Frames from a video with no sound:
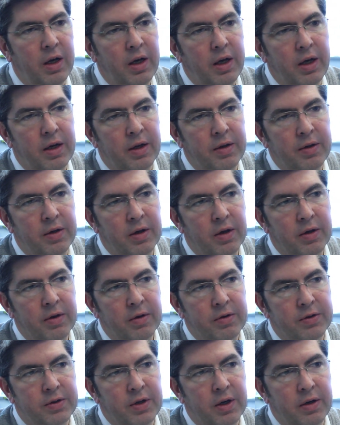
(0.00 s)
And on the
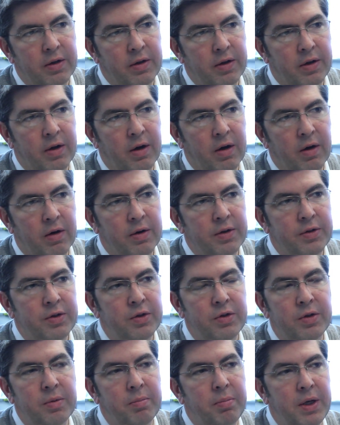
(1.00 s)
other side of the card, it's
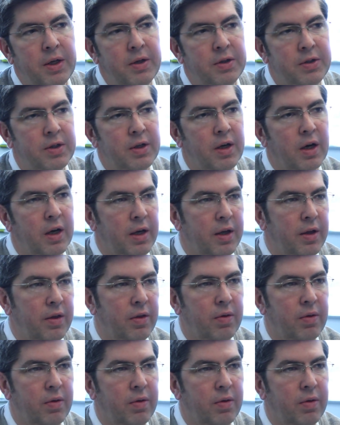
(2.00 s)
using PCIe